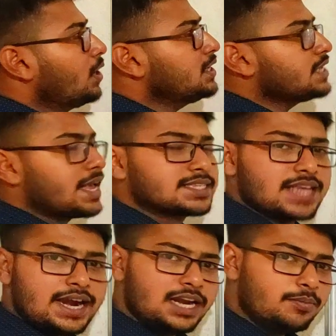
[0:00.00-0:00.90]
what is
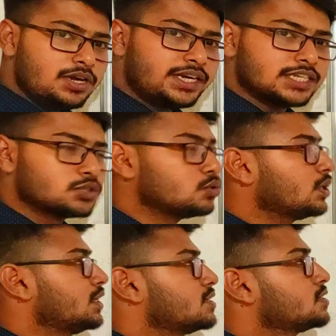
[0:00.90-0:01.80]
excitable
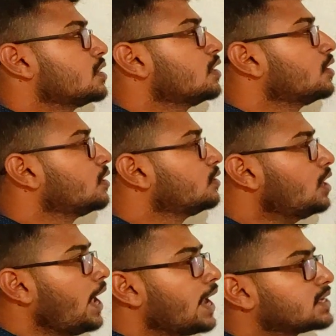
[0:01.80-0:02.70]
tissue is?
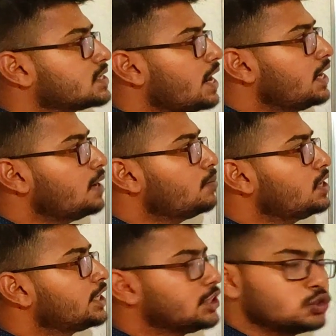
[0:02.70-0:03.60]
The
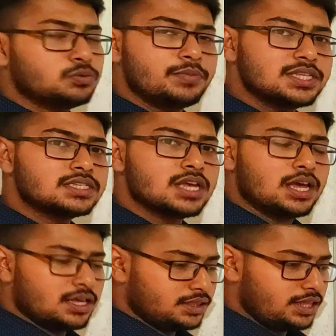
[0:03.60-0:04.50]
excitable tissue
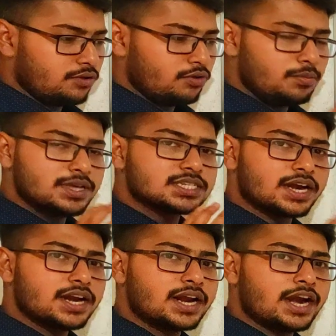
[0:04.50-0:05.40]
means there will be a
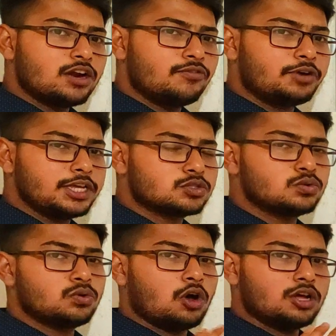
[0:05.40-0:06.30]
certain kind of
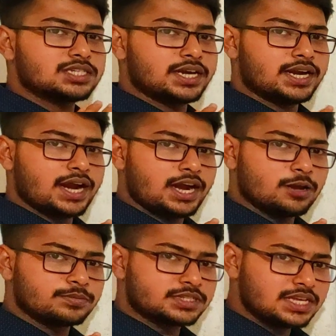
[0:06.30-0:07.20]
tissue or certain
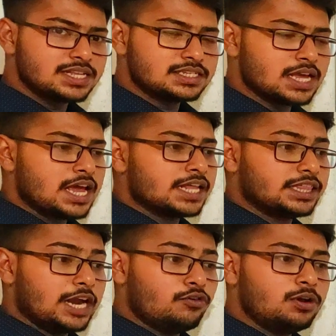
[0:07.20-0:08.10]
kind of cells
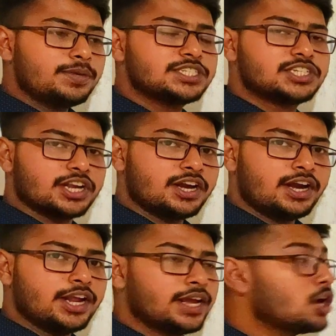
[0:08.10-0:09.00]
that will be
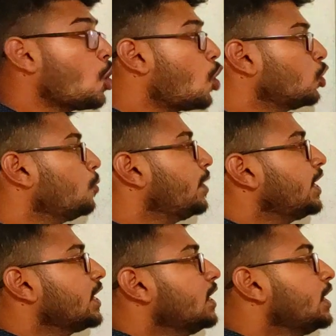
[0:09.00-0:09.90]
generating
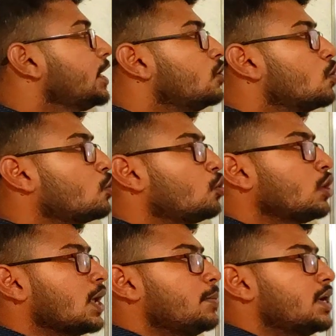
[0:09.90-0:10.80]
automatically
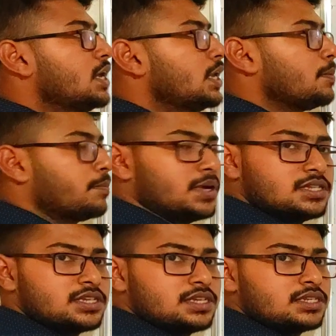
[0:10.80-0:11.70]
electrochemical
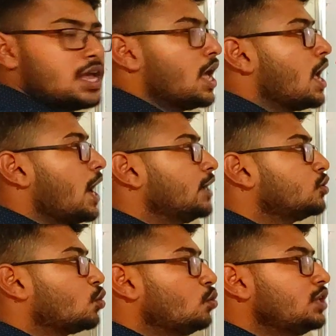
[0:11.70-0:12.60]
impulses.
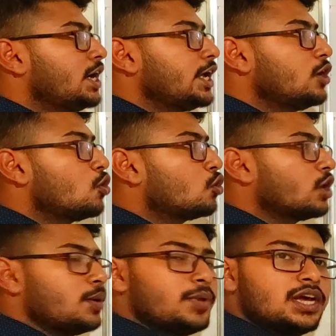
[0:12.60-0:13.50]
And through that
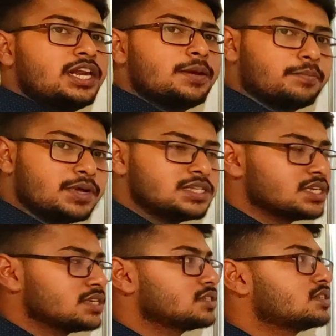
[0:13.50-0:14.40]
electrochemical
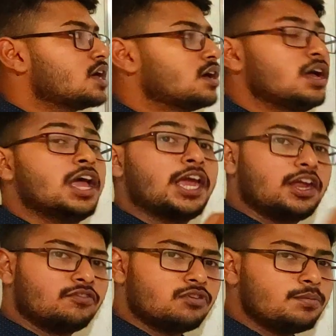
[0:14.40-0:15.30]
impulses, the
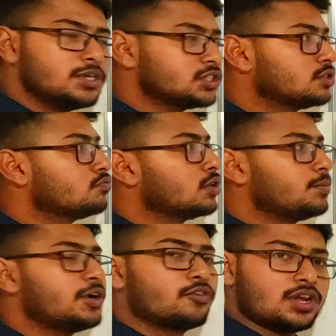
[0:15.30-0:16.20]
information
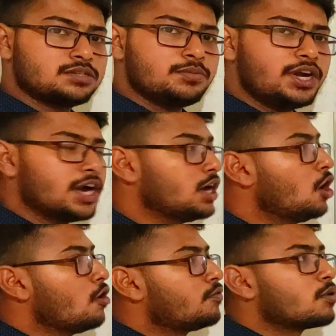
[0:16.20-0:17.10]
will be
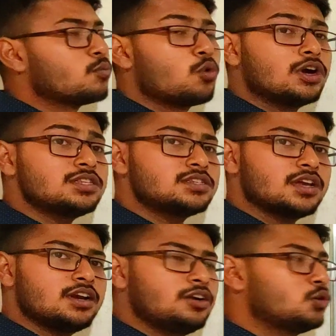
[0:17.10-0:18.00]
transmitted from one
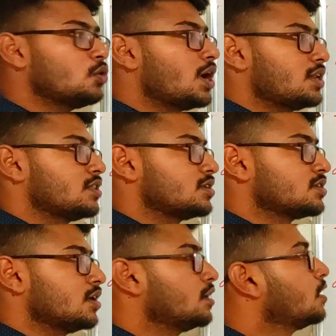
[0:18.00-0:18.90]
cell to another
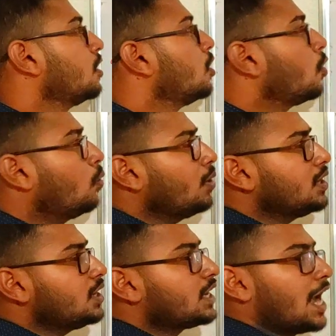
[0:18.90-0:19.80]
cell.
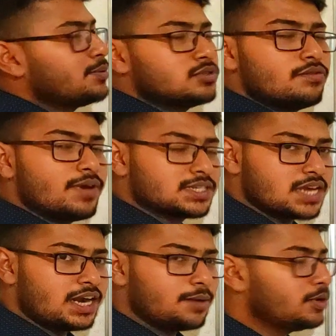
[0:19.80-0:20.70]
What are the types of
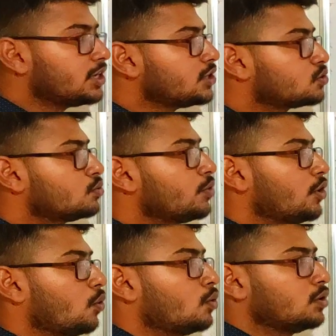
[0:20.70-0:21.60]
excitable tissue
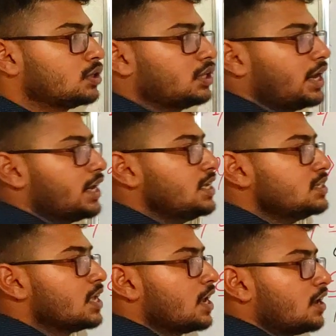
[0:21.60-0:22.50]
we know? That
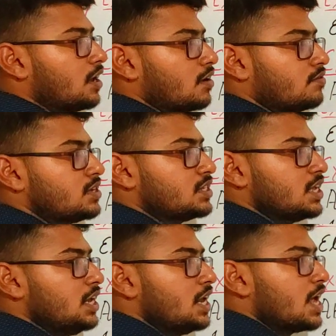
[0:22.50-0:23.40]
is nervous
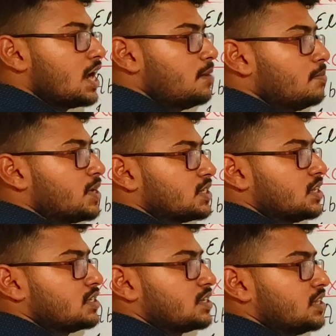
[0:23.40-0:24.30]
cell and
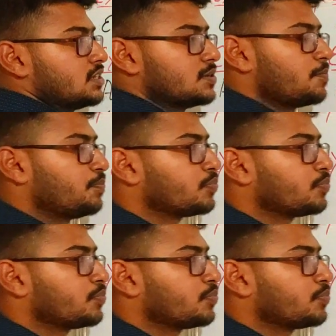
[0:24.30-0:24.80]
muscle cells.